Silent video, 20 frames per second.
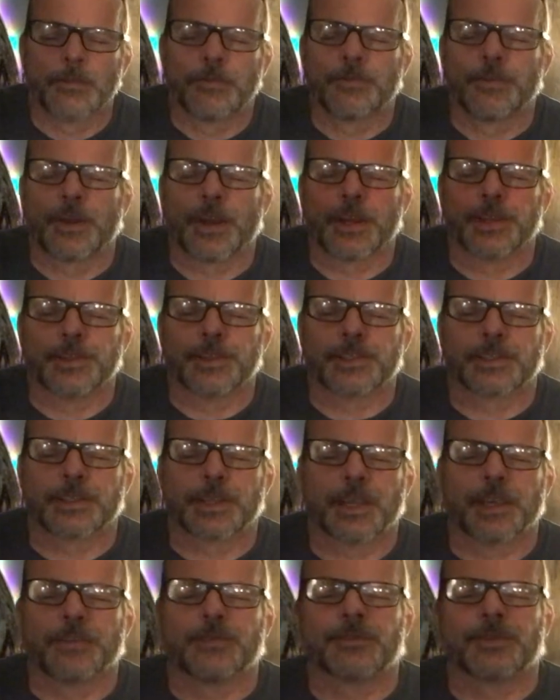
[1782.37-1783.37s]
Find the
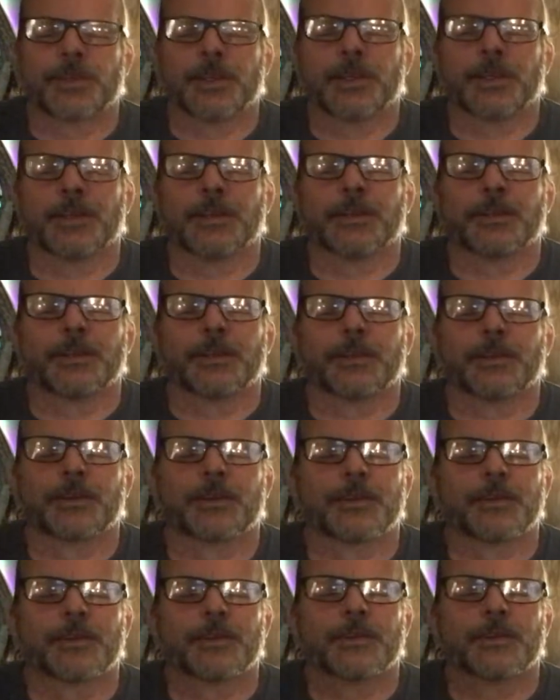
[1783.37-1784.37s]
safety
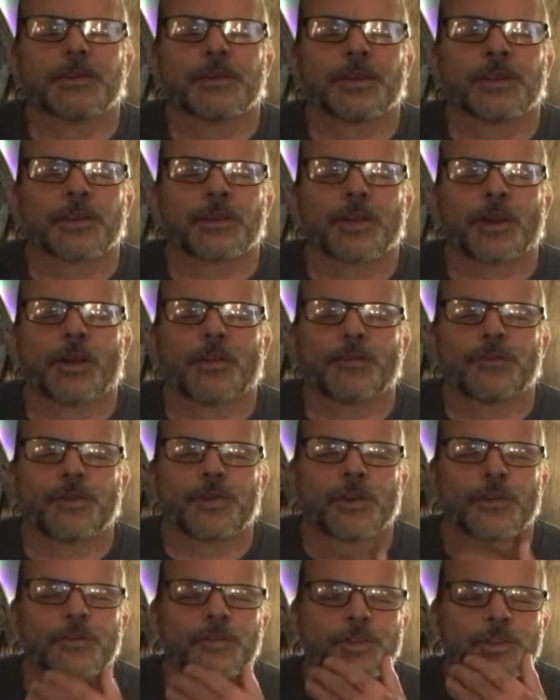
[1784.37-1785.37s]
in
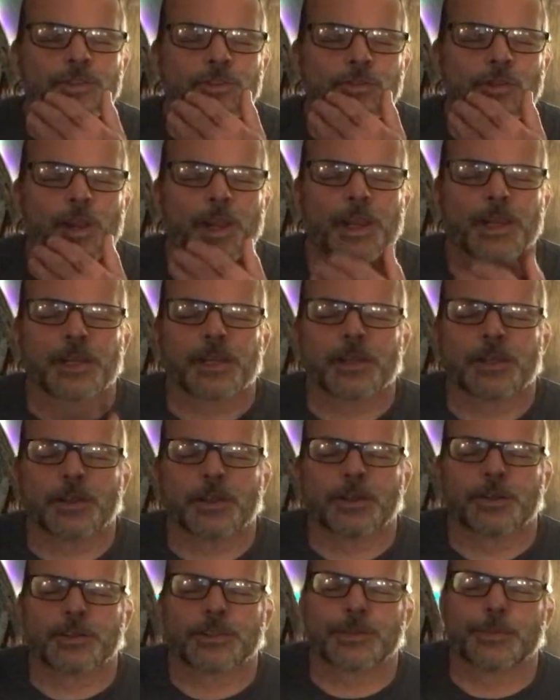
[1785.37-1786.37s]
comfort of just cracking a
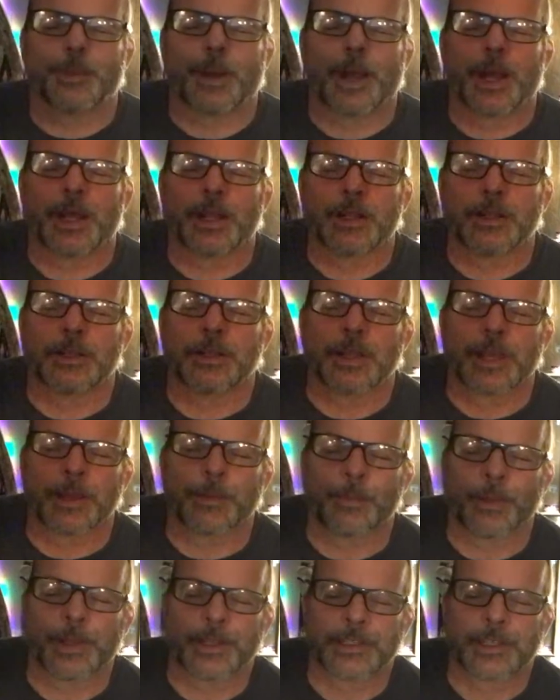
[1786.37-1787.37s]
little smile
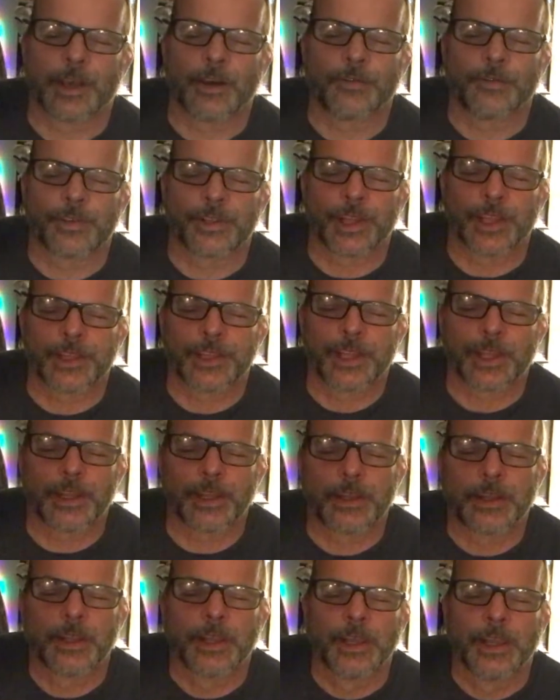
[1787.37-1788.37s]
at myself and let
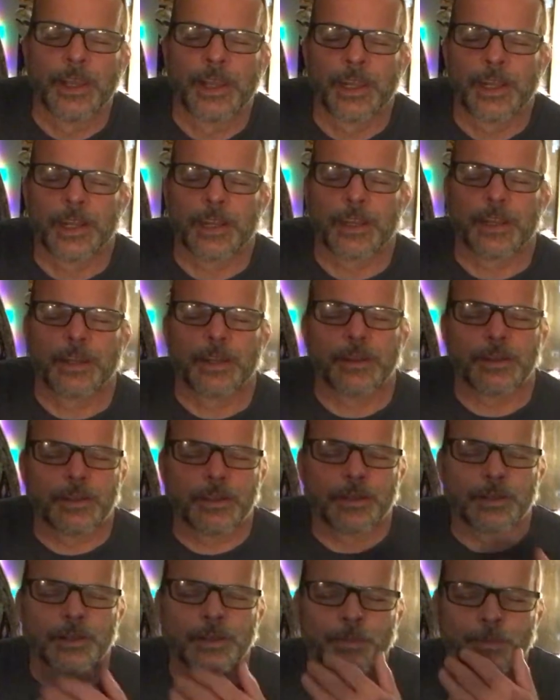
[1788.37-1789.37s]
that,
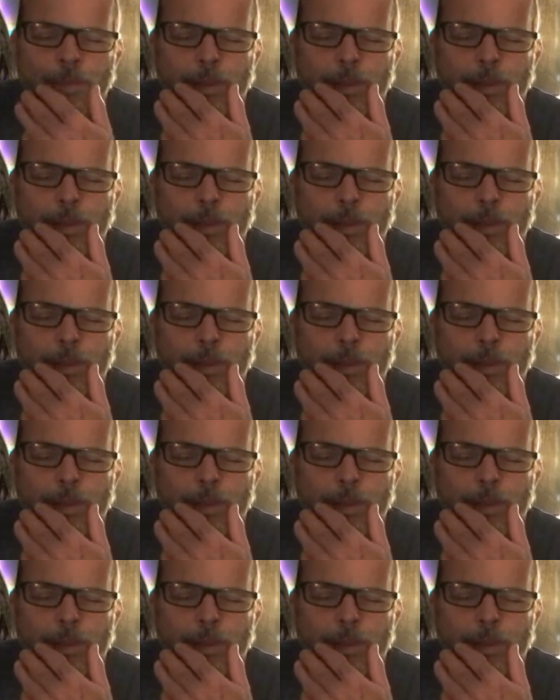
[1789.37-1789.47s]
and